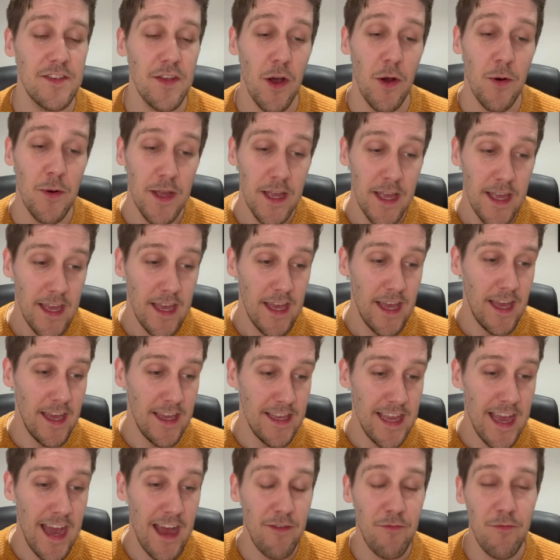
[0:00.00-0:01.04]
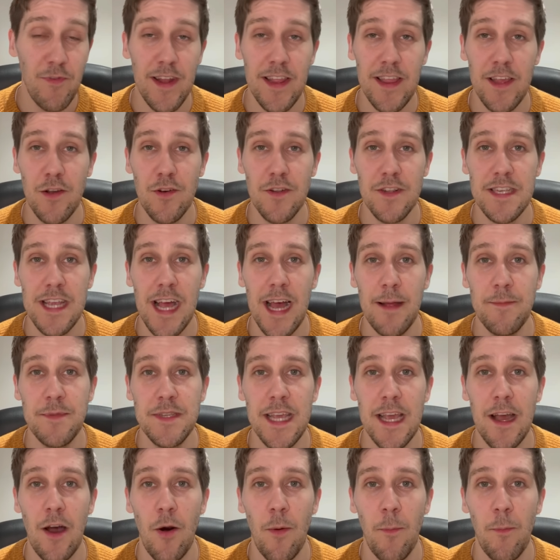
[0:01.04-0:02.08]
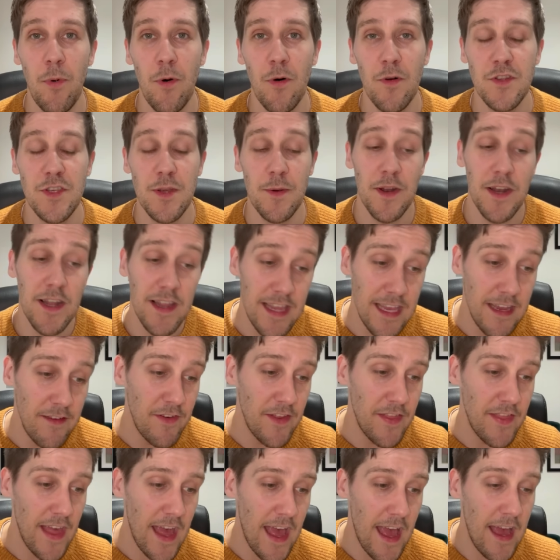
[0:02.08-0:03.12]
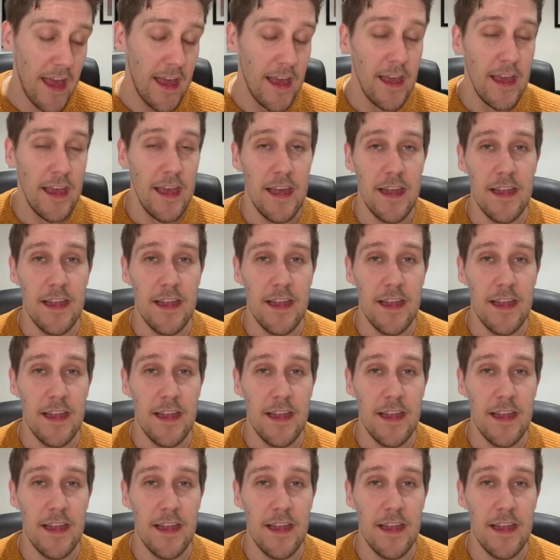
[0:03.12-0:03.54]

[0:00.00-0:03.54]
So really good time to get on board. So I'm going to leave it there.